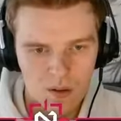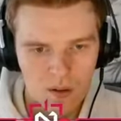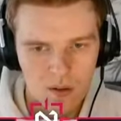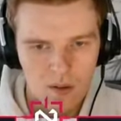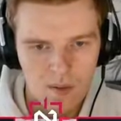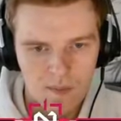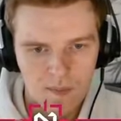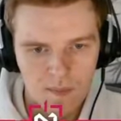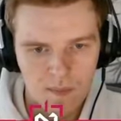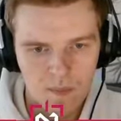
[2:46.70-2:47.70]

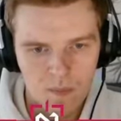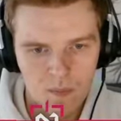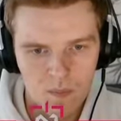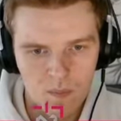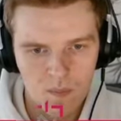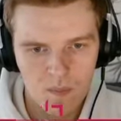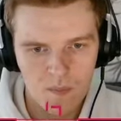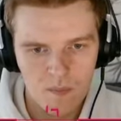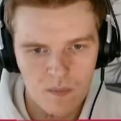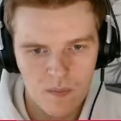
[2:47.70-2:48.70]

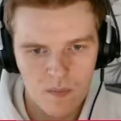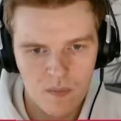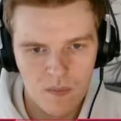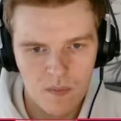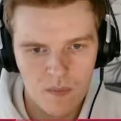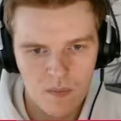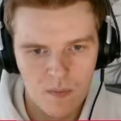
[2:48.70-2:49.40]
No one is speaking in this clip.